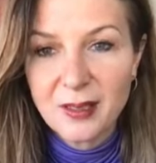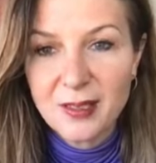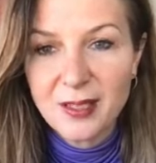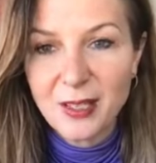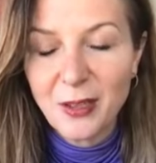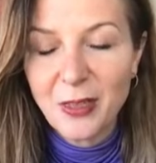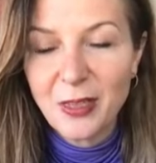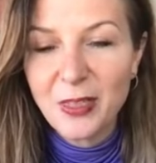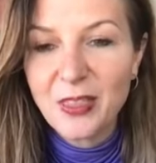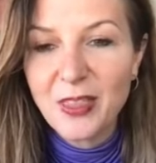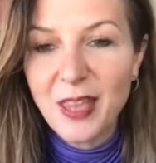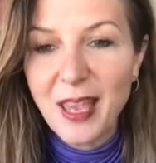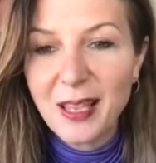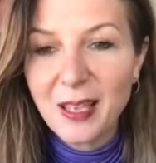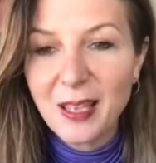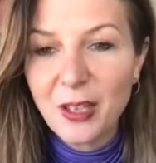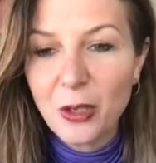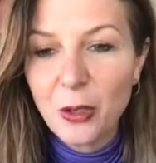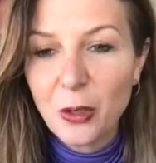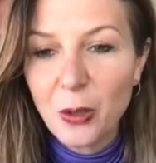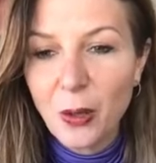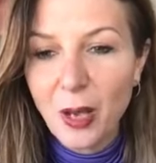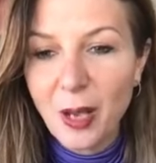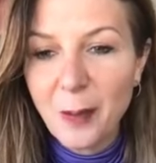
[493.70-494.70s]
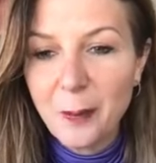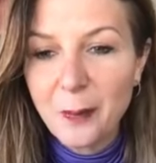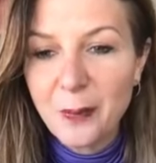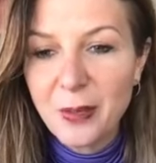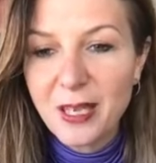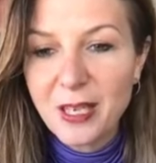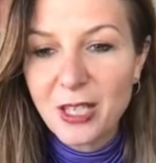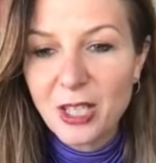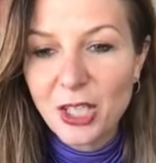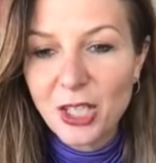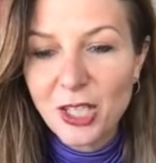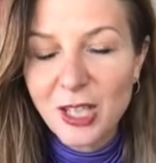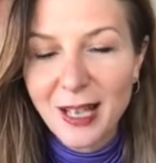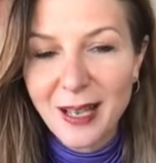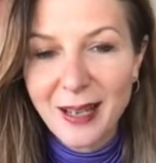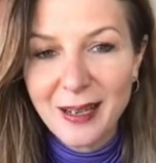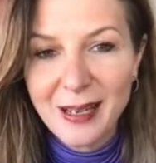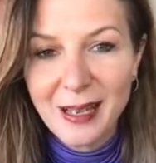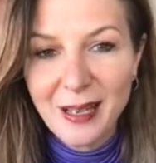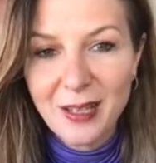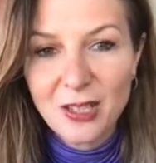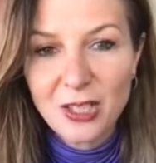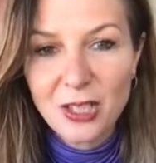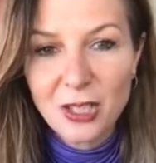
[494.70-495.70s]
So thank you. A big
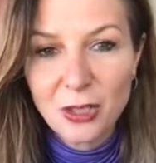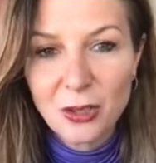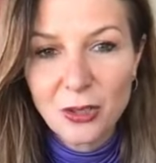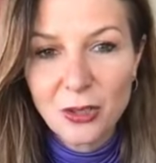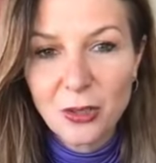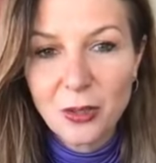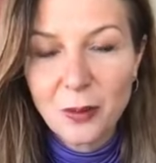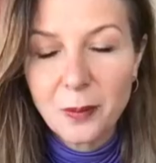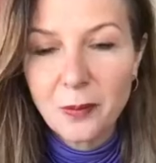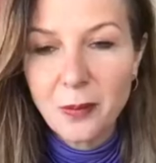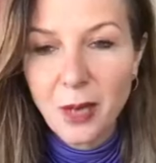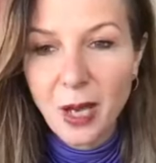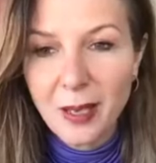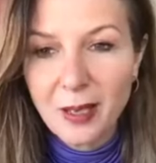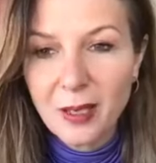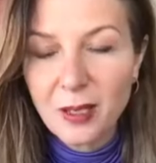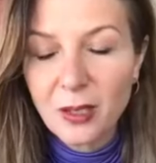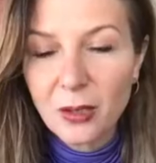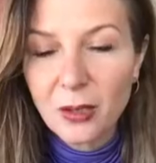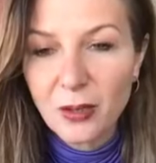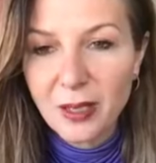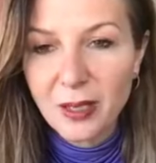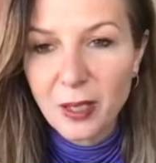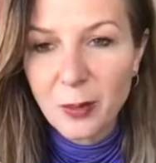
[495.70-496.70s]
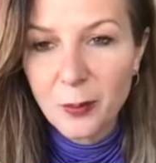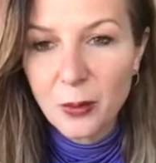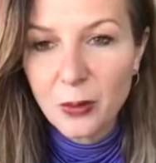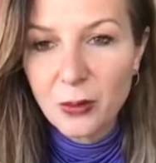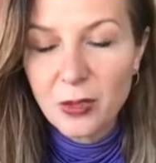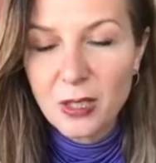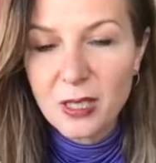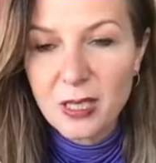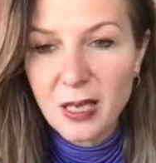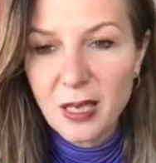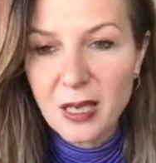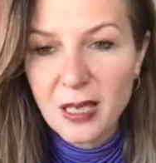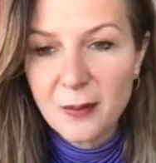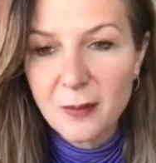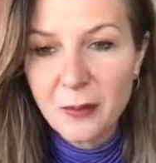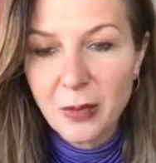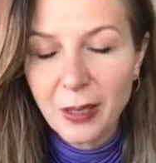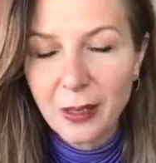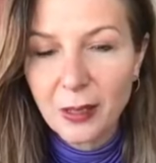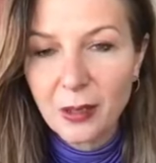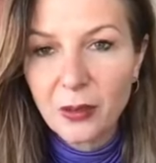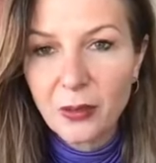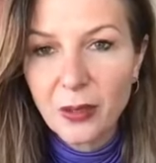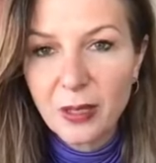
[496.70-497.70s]
shout out to my incredible team,
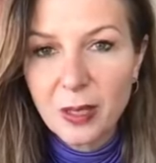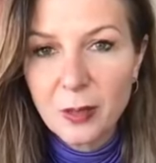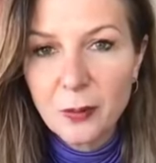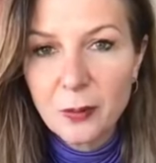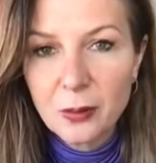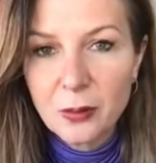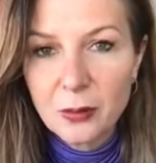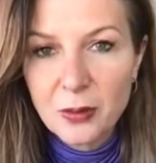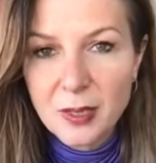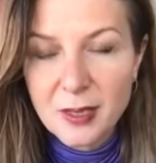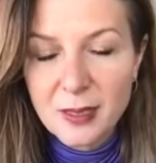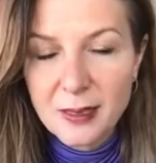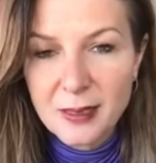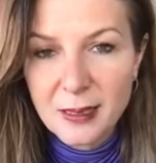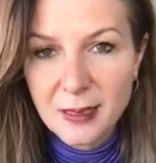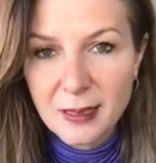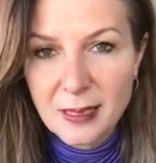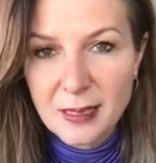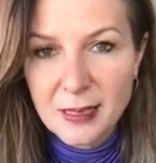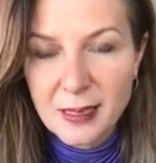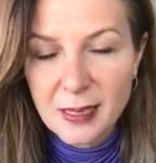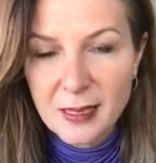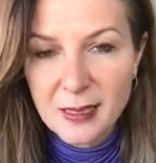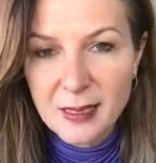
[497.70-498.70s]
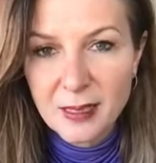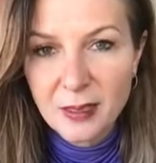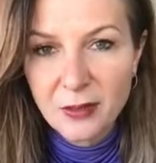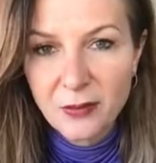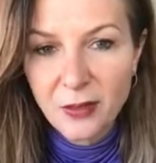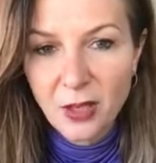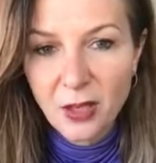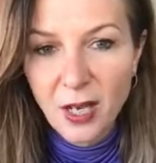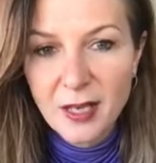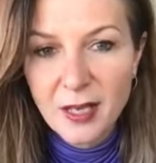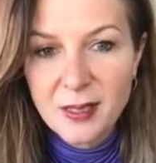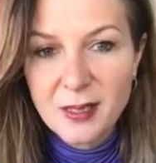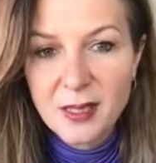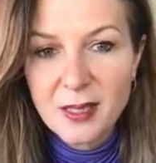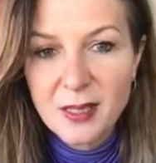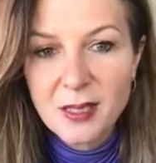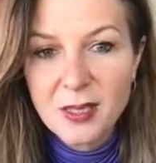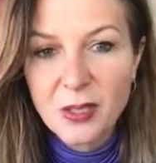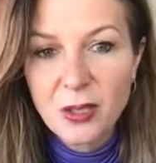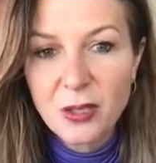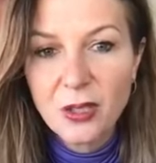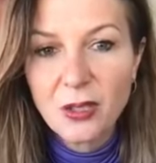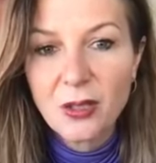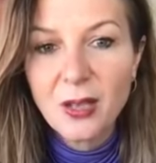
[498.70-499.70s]
my incredible success
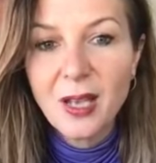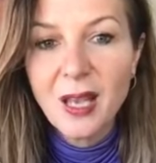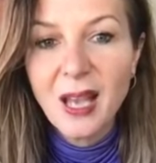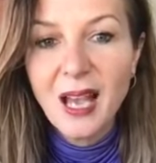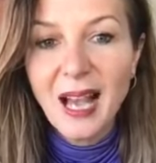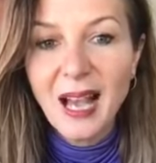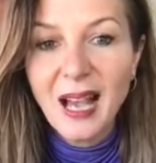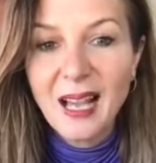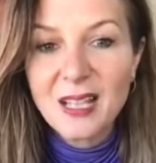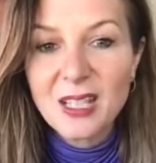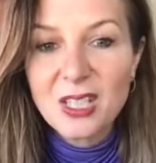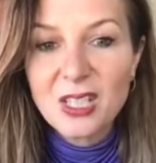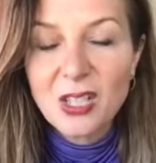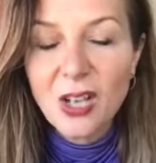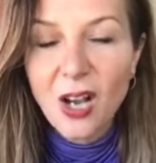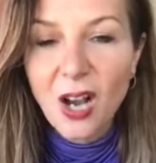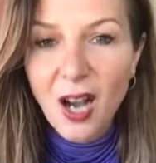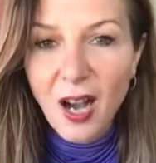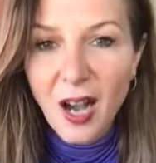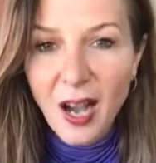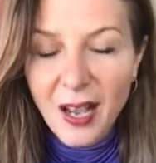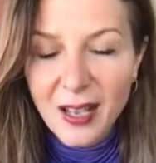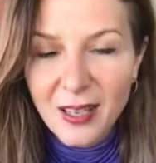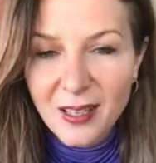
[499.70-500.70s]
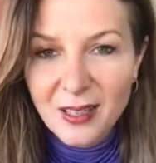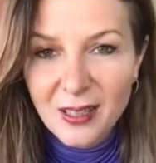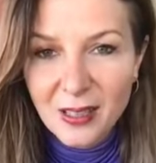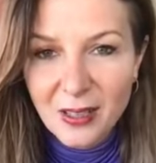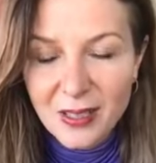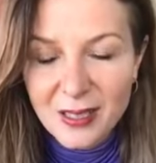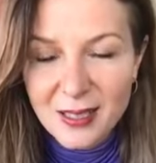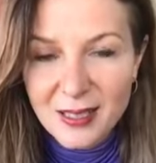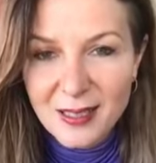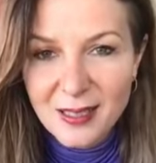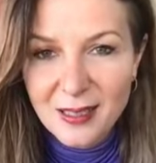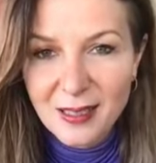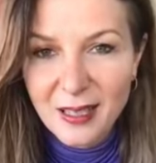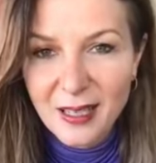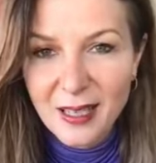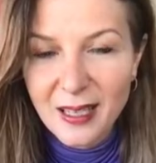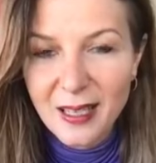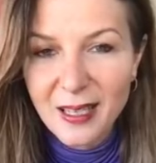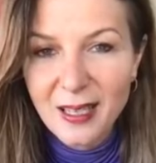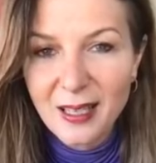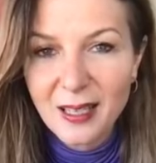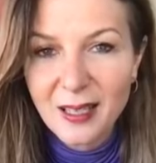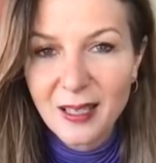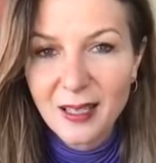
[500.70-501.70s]
advisors who are
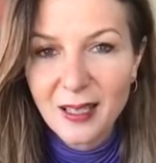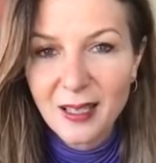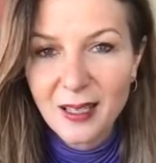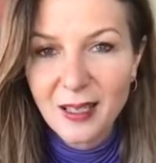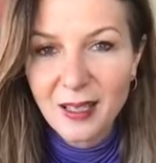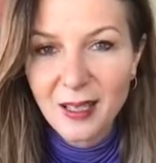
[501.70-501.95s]
tirelessly